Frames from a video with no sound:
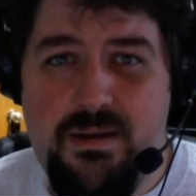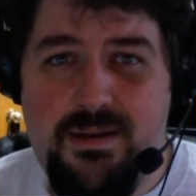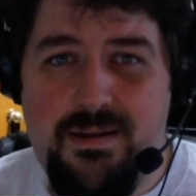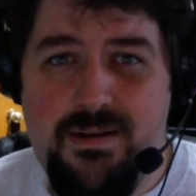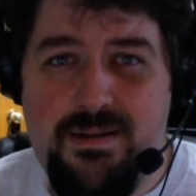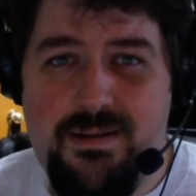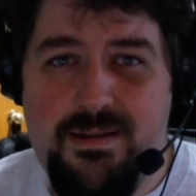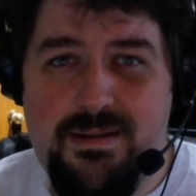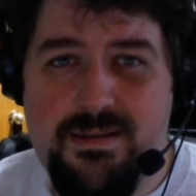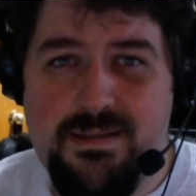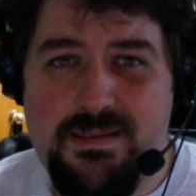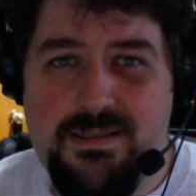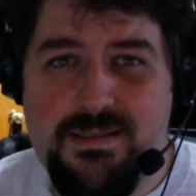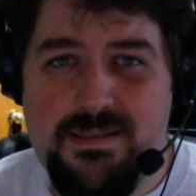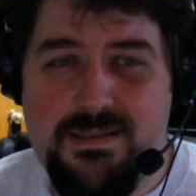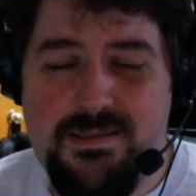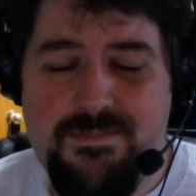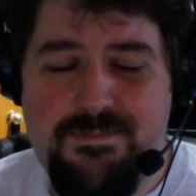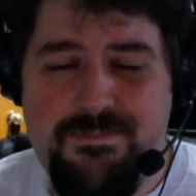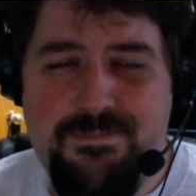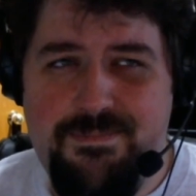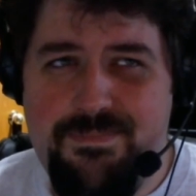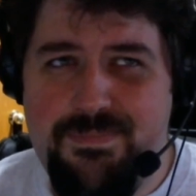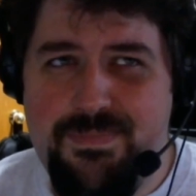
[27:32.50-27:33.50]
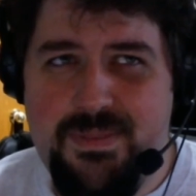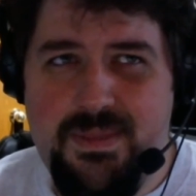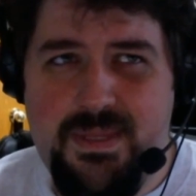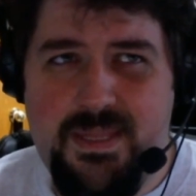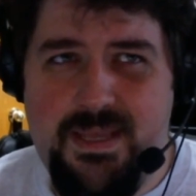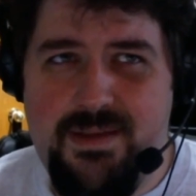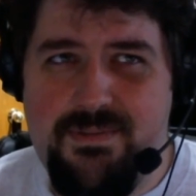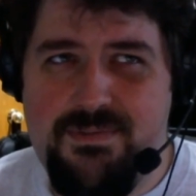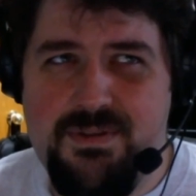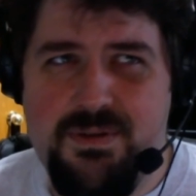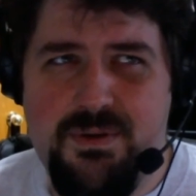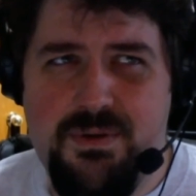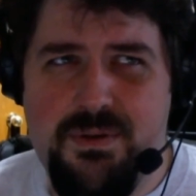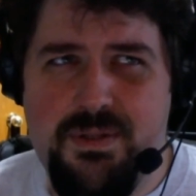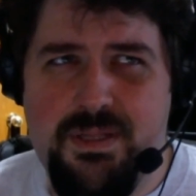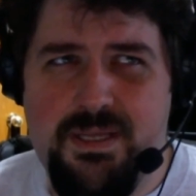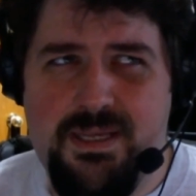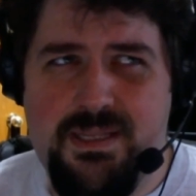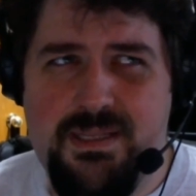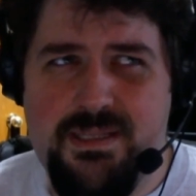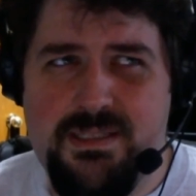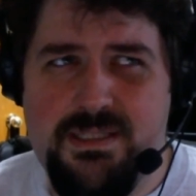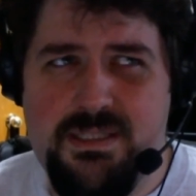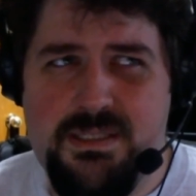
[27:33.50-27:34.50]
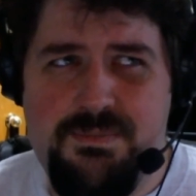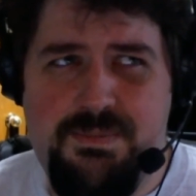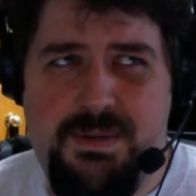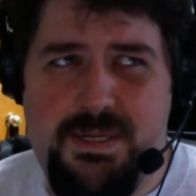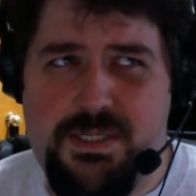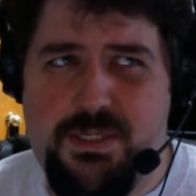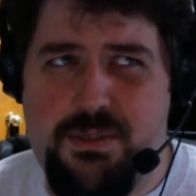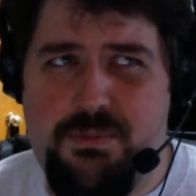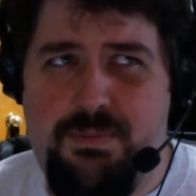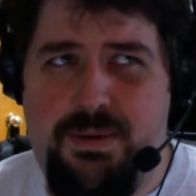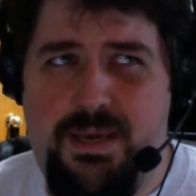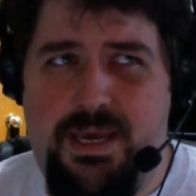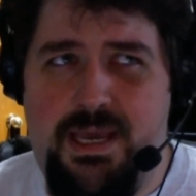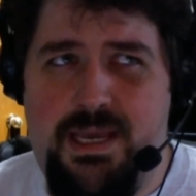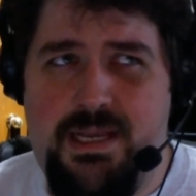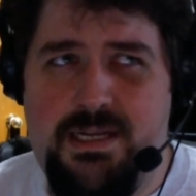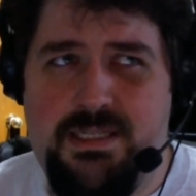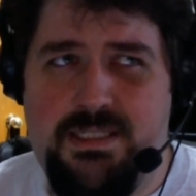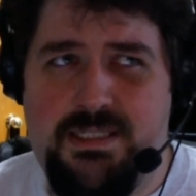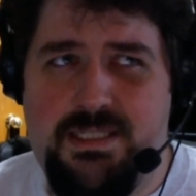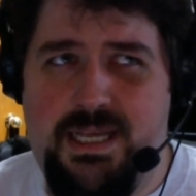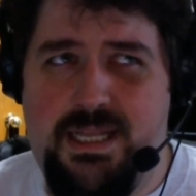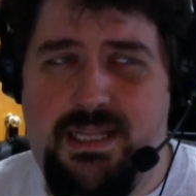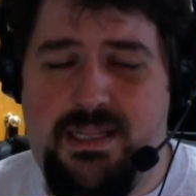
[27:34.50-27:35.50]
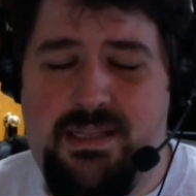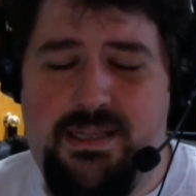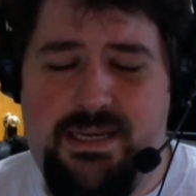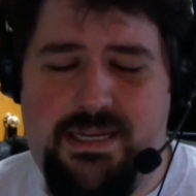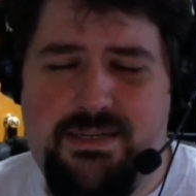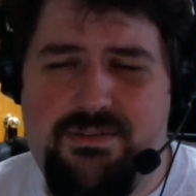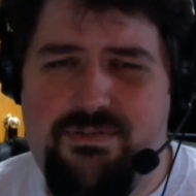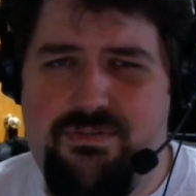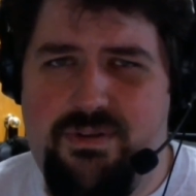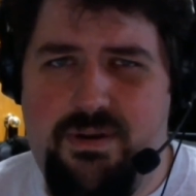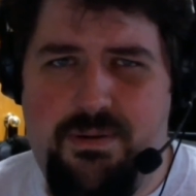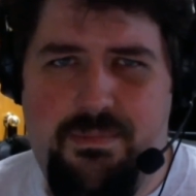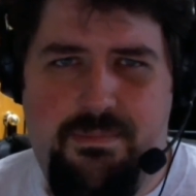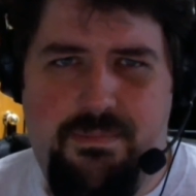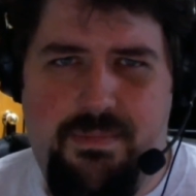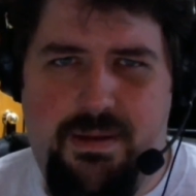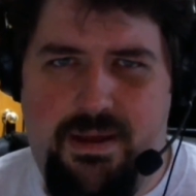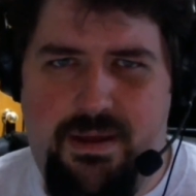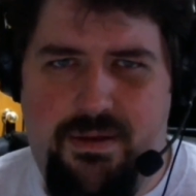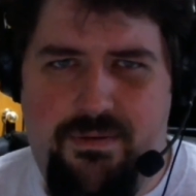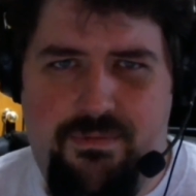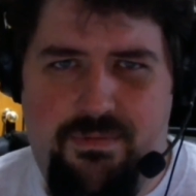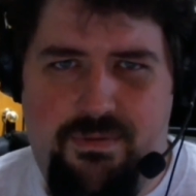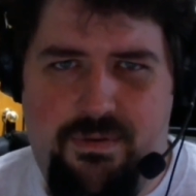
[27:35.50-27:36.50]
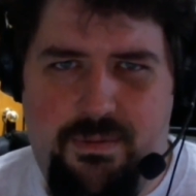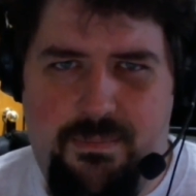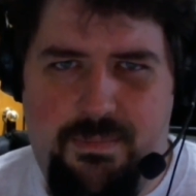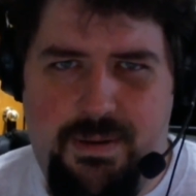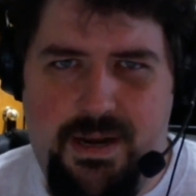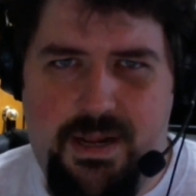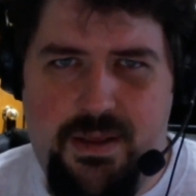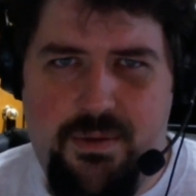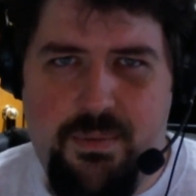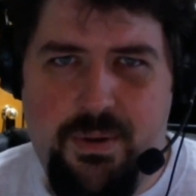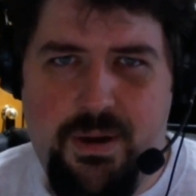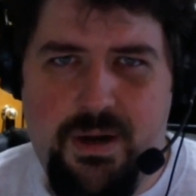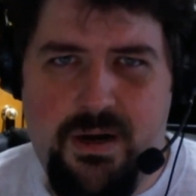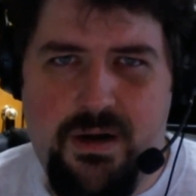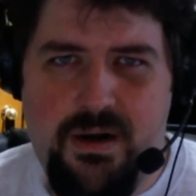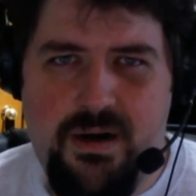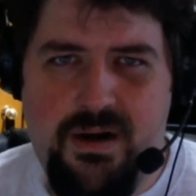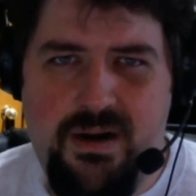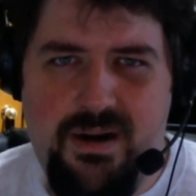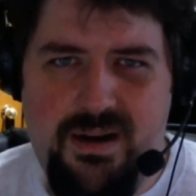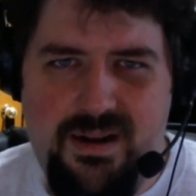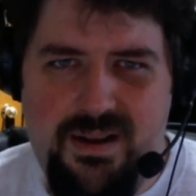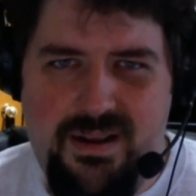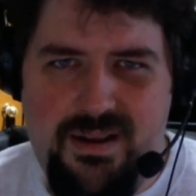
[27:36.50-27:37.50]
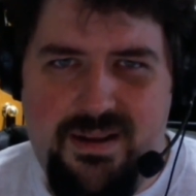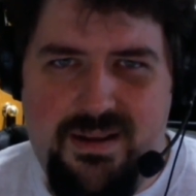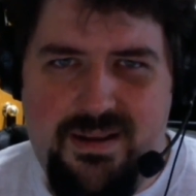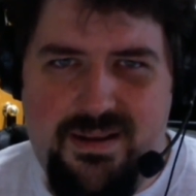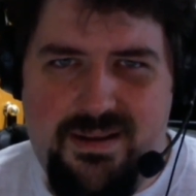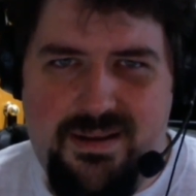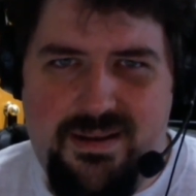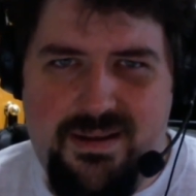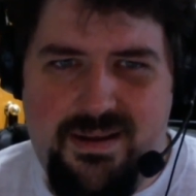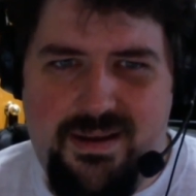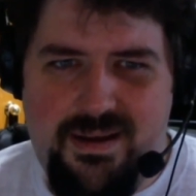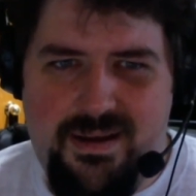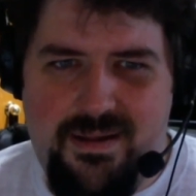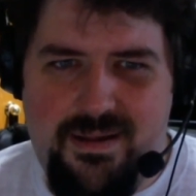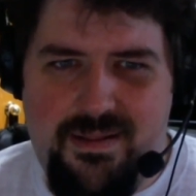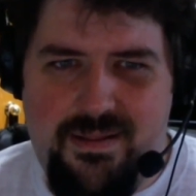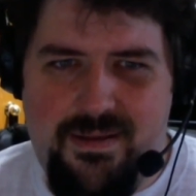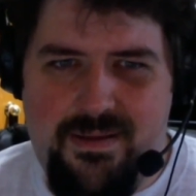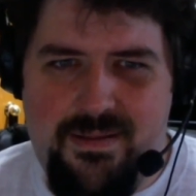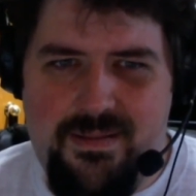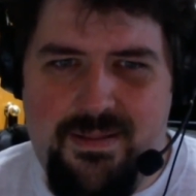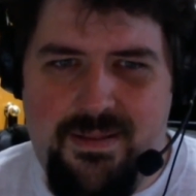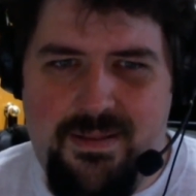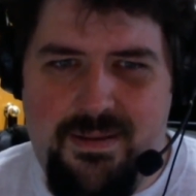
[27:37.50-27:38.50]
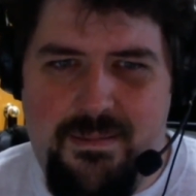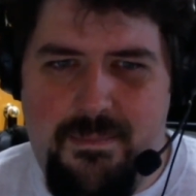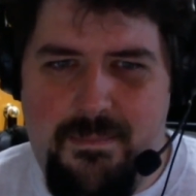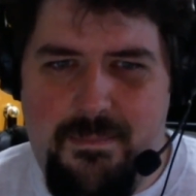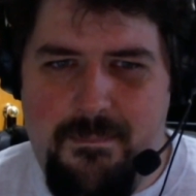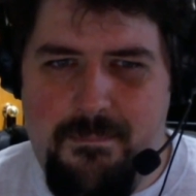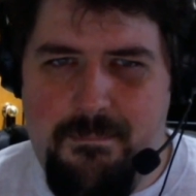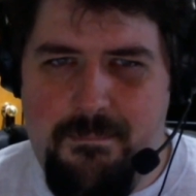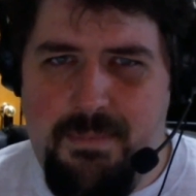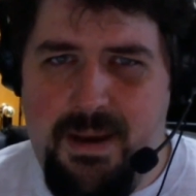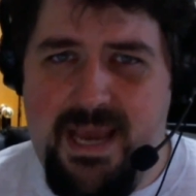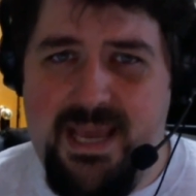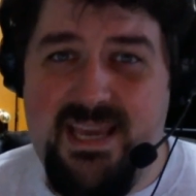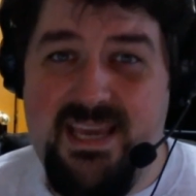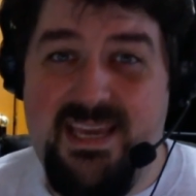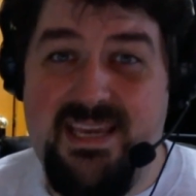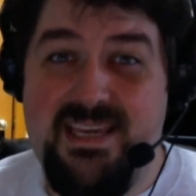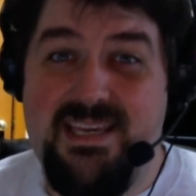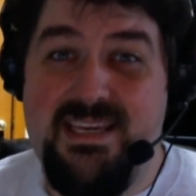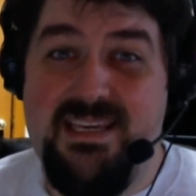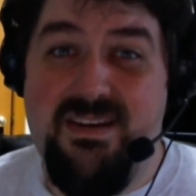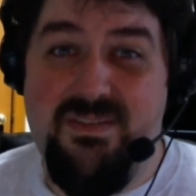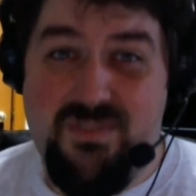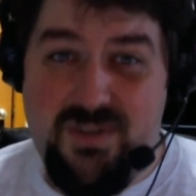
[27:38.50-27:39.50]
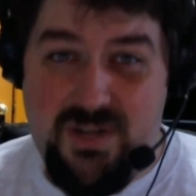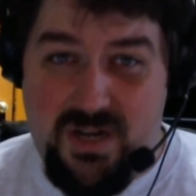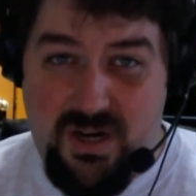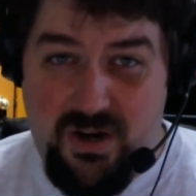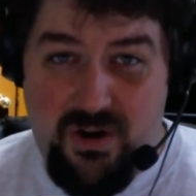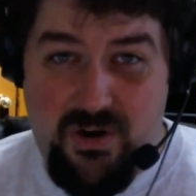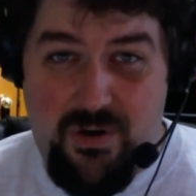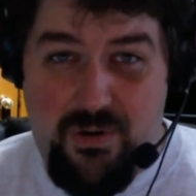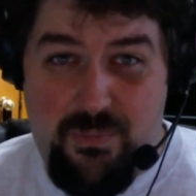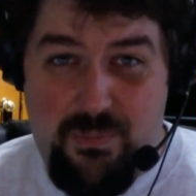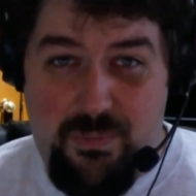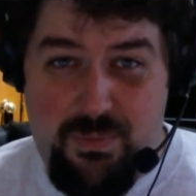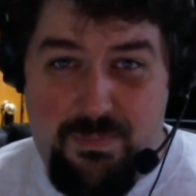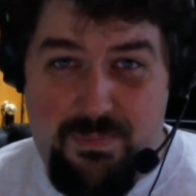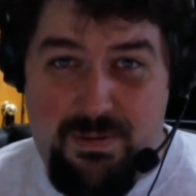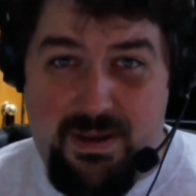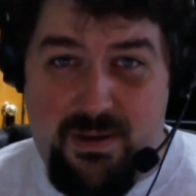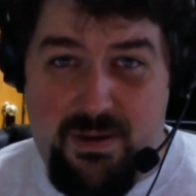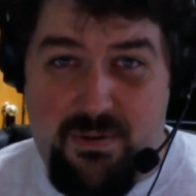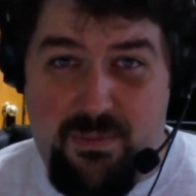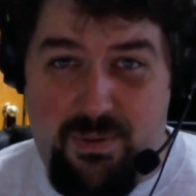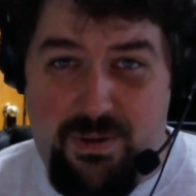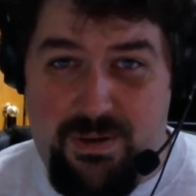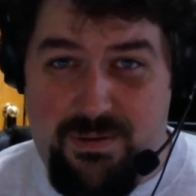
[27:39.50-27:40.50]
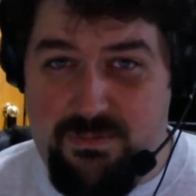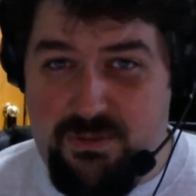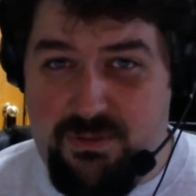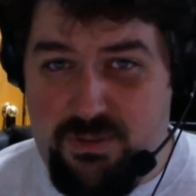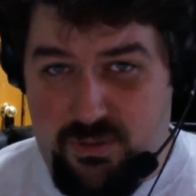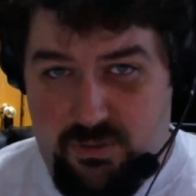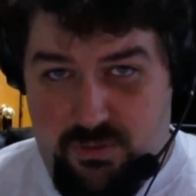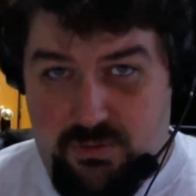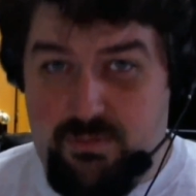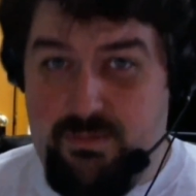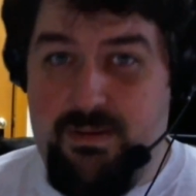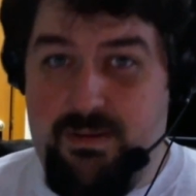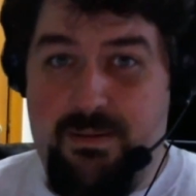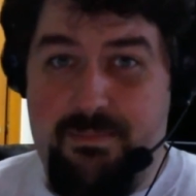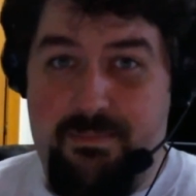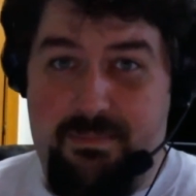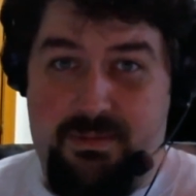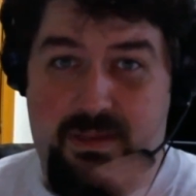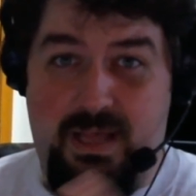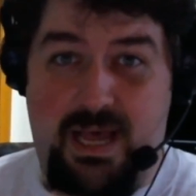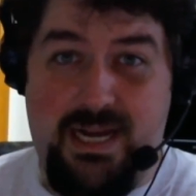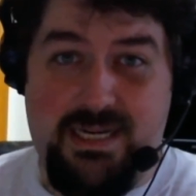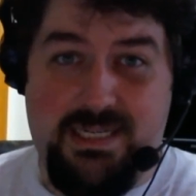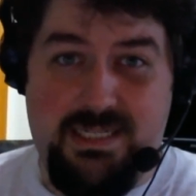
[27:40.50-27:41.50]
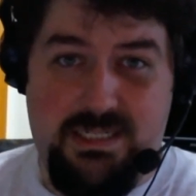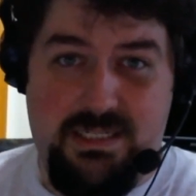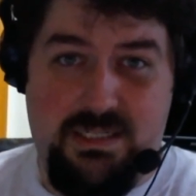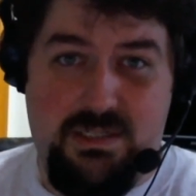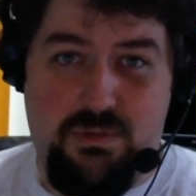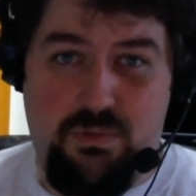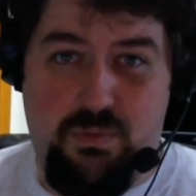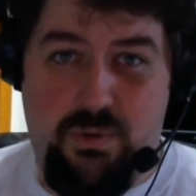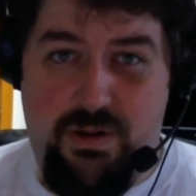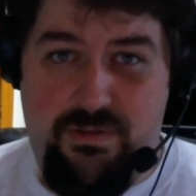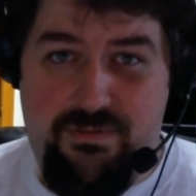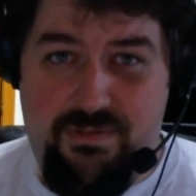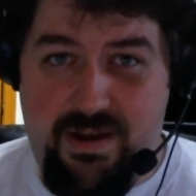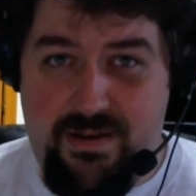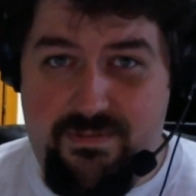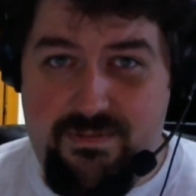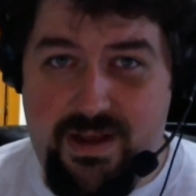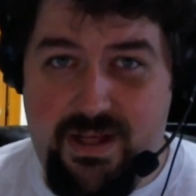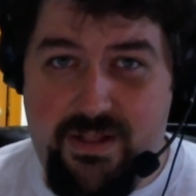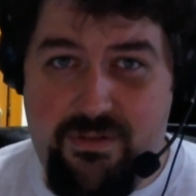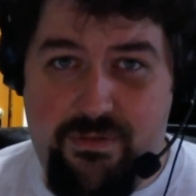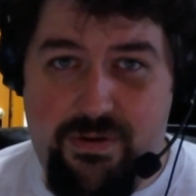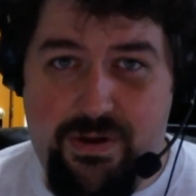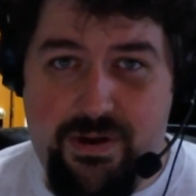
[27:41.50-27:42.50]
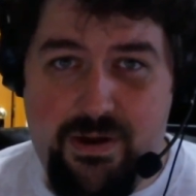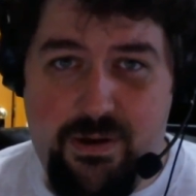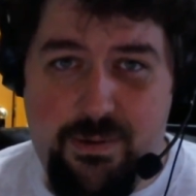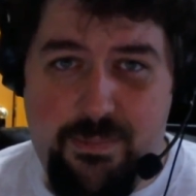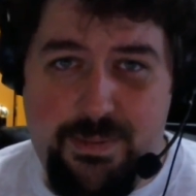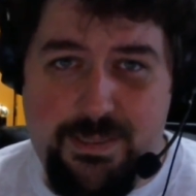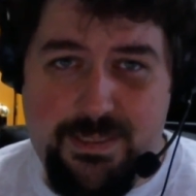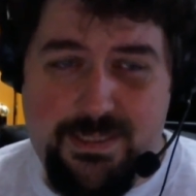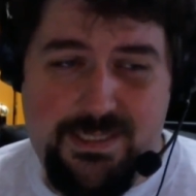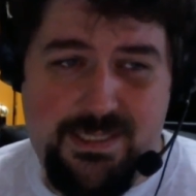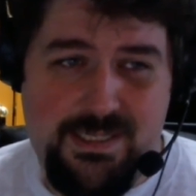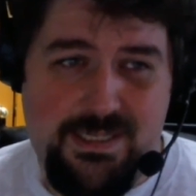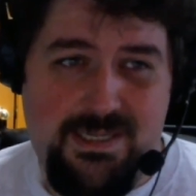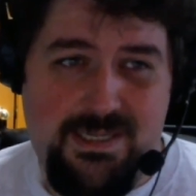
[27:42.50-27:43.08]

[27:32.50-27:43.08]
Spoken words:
You have to go to like this special page that's not linked from anywhere, and then buy a gift card with Bitcoin. So I'm locked into $25 increments